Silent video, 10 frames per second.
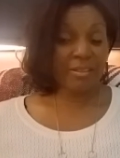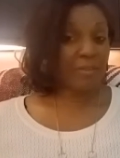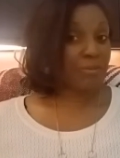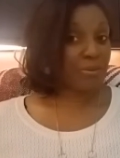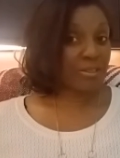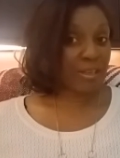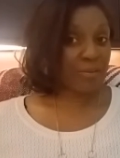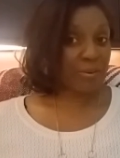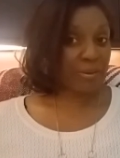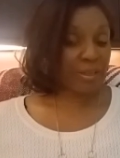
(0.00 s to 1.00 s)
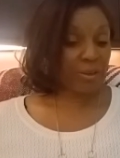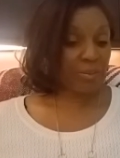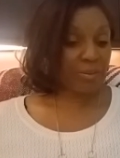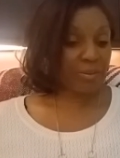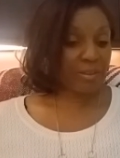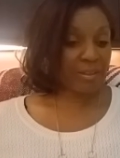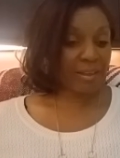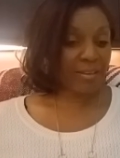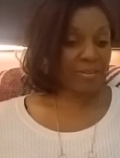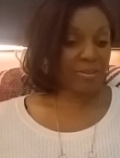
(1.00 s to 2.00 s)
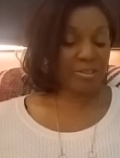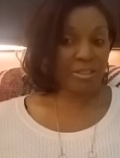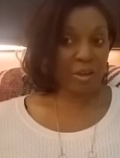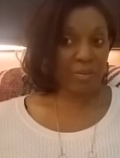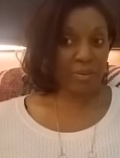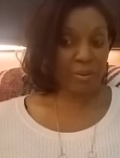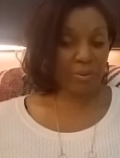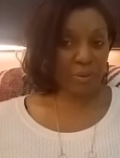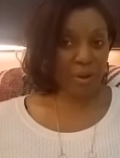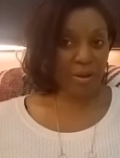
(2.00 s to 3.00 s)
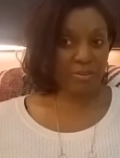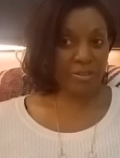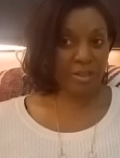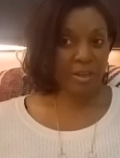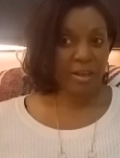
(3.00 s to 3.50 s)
They feel safe when they communicate their thoughts.